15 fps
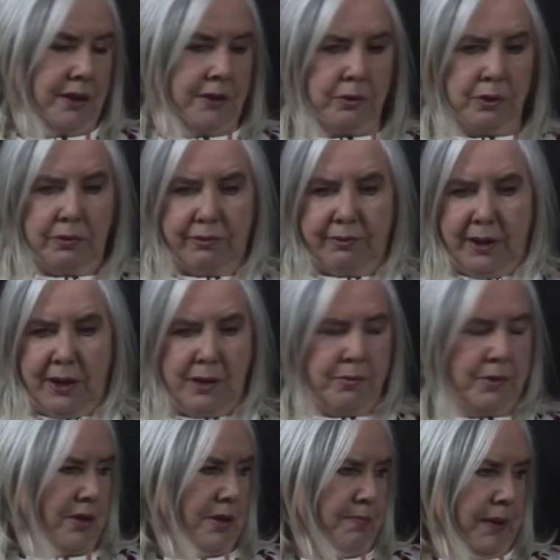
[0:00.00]
There were
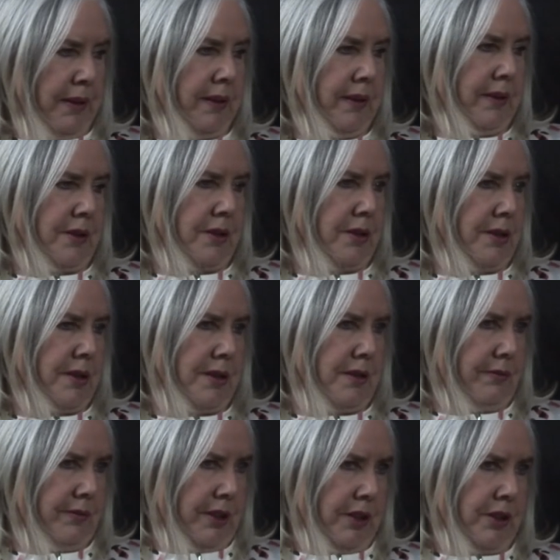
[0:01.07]
farmers, builders,
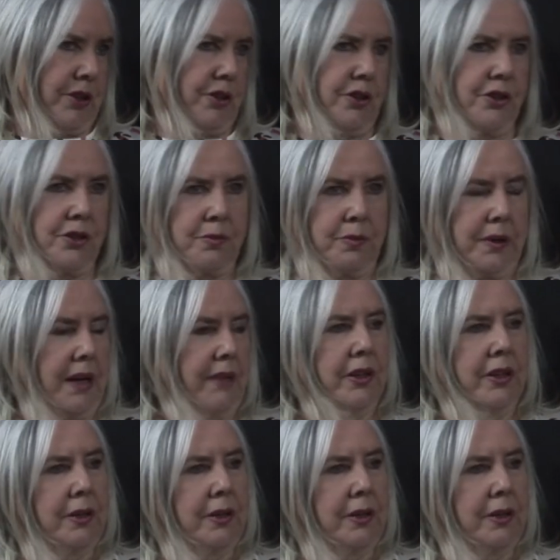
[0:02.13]
teachers, whatever.